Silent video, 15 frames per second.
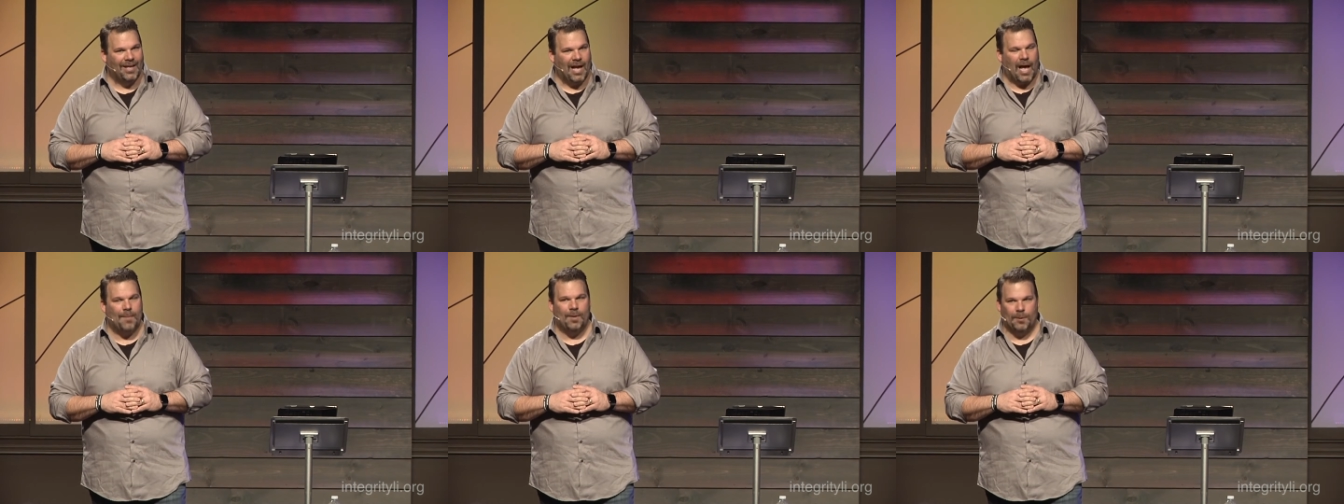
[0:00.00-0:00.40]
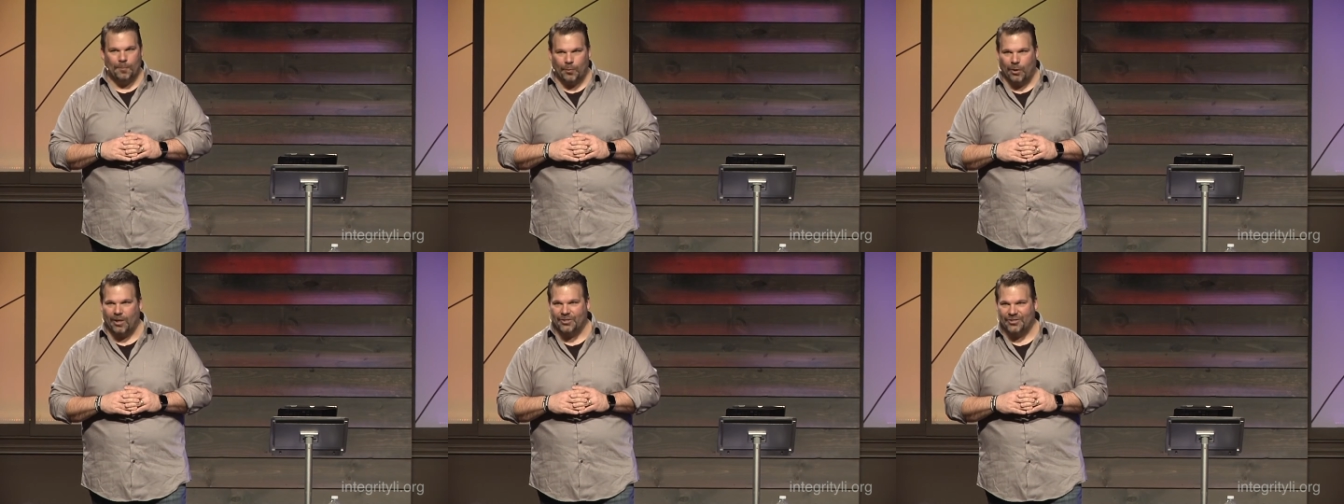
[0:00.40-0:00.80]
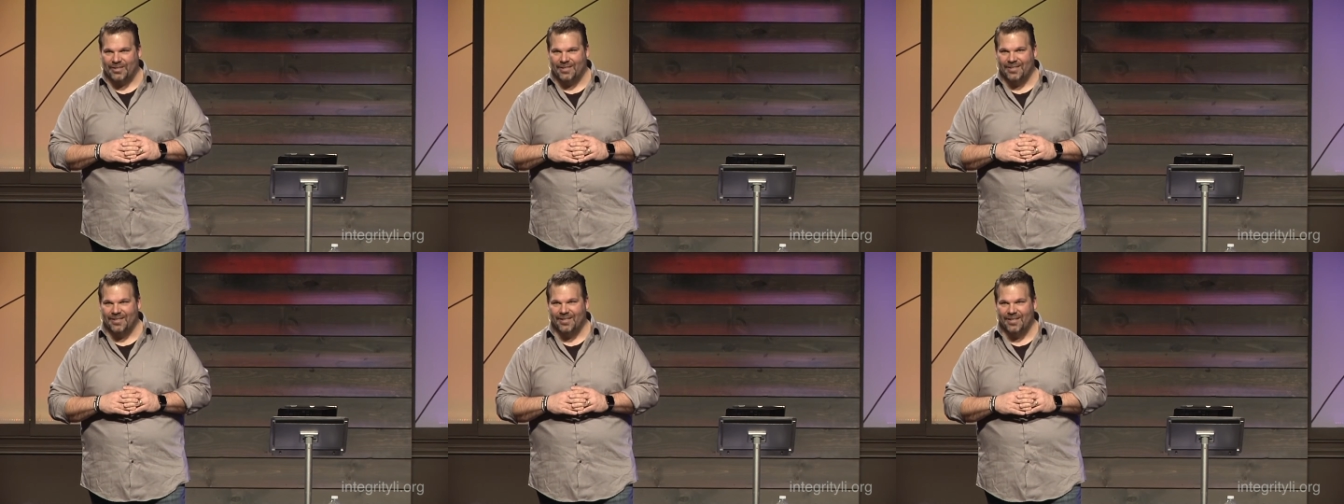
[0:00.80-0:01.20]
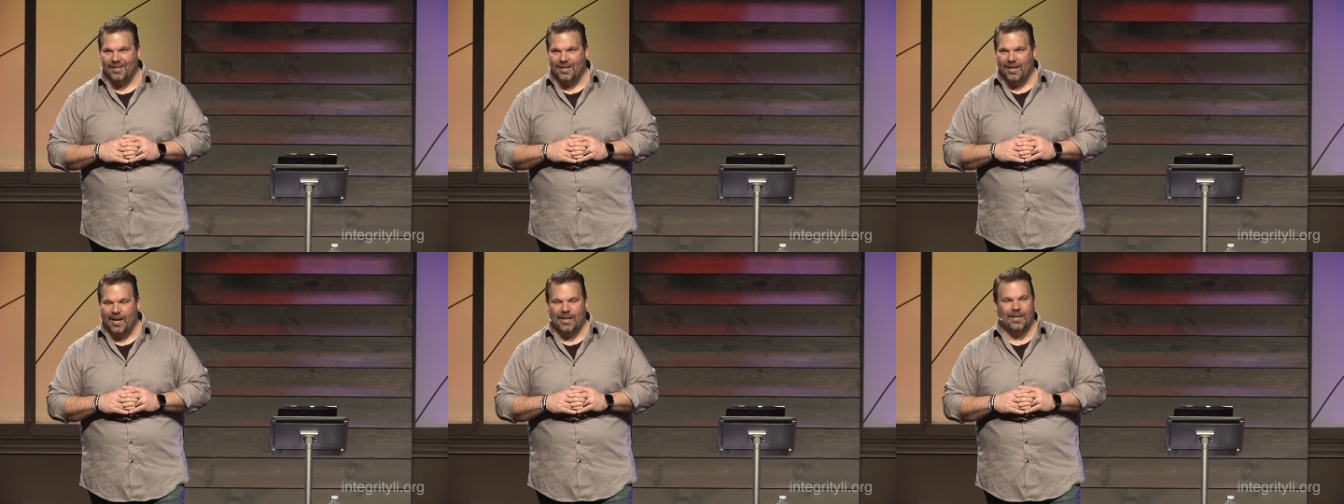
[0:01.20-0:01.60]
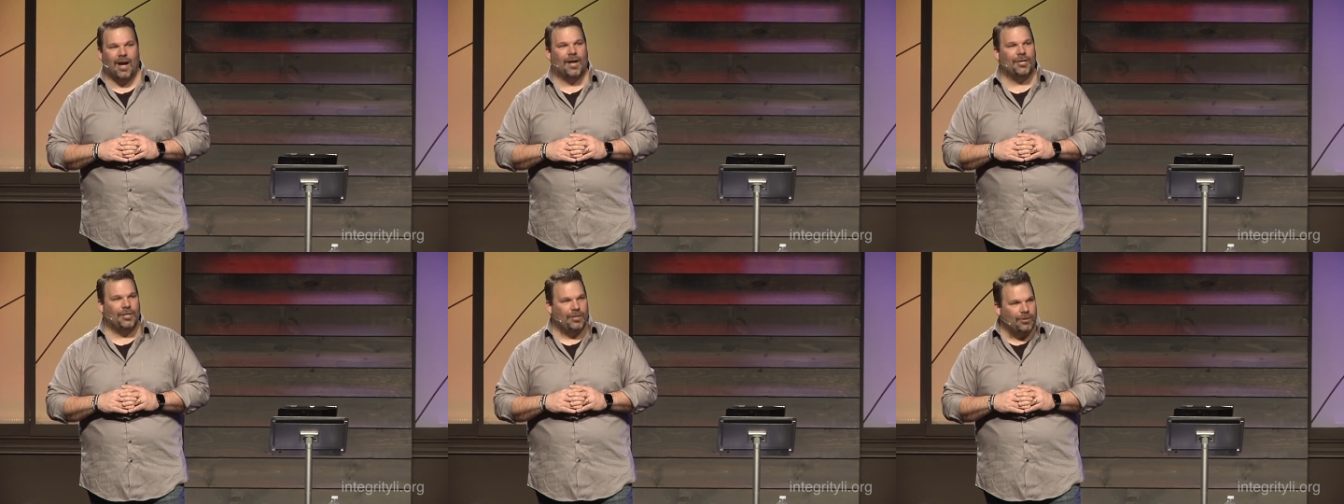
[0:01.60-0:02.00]
I'm in prison, and
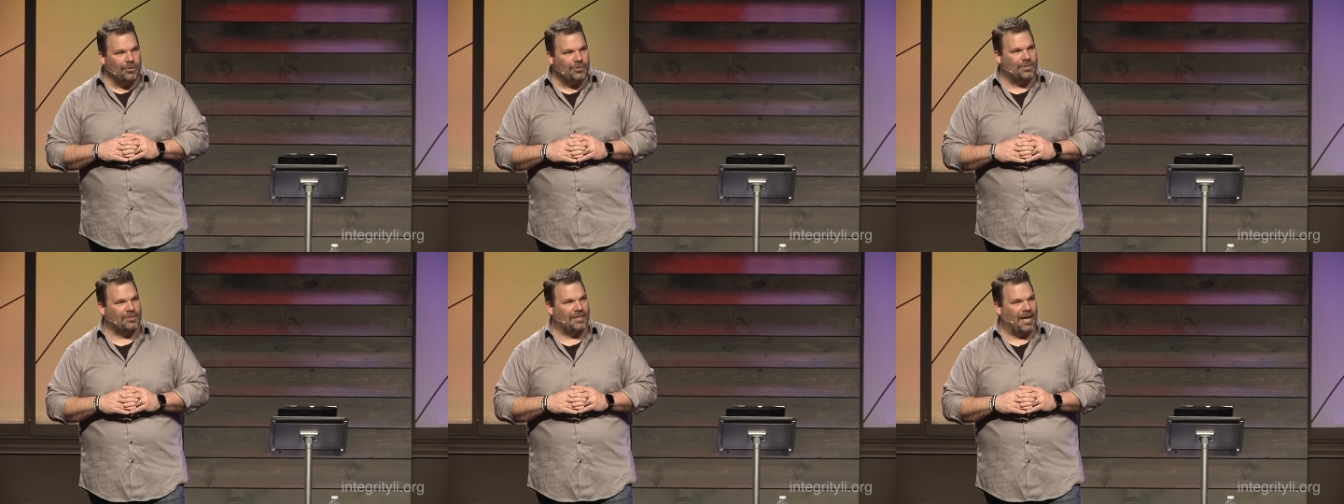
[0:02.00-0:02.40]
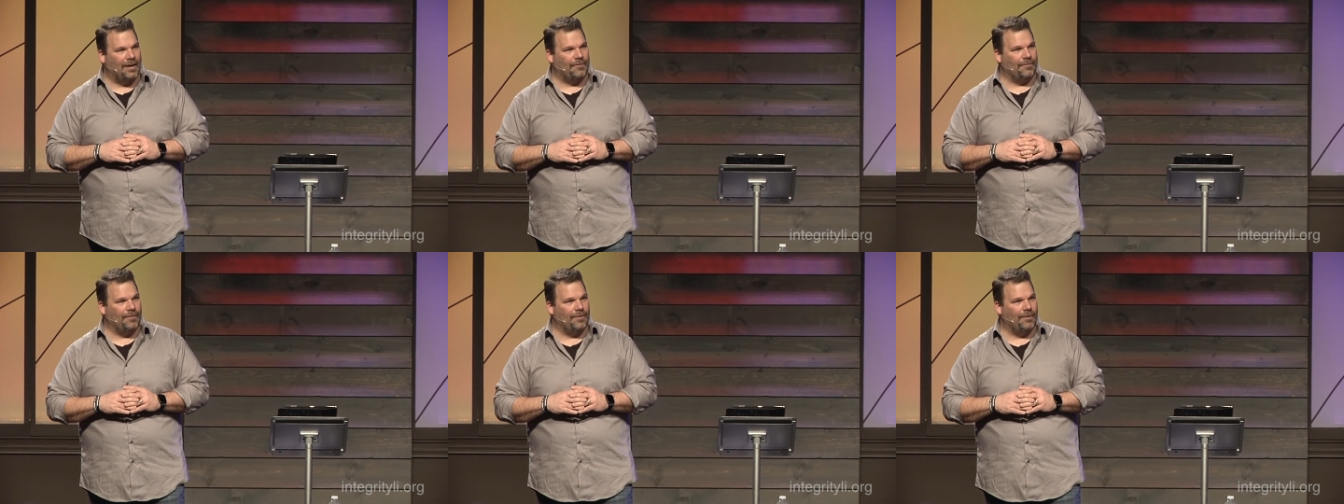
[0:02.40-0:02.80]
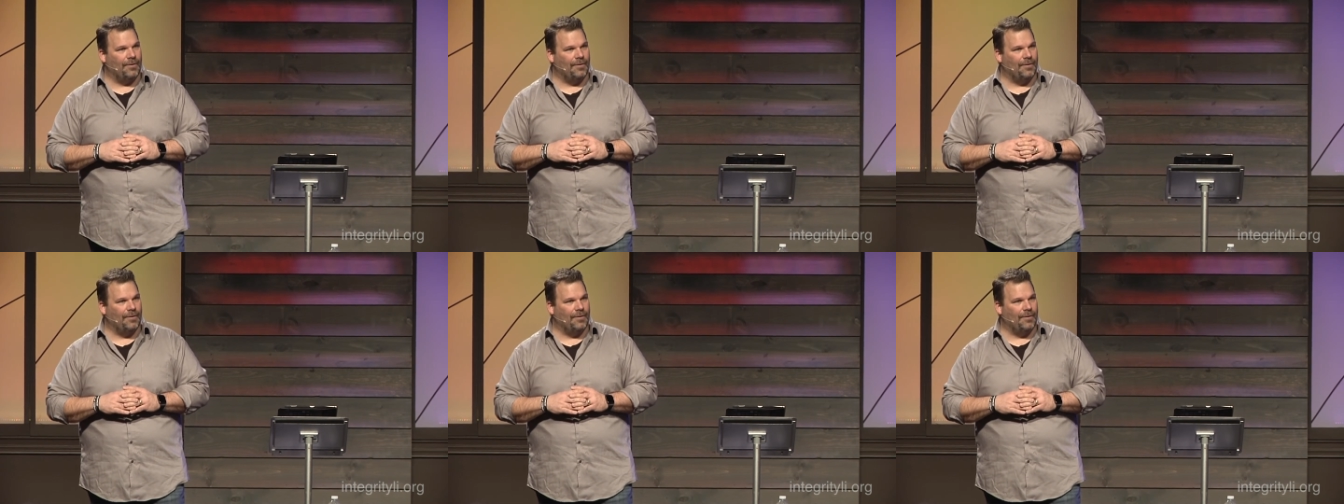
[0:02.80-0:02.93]
God uses that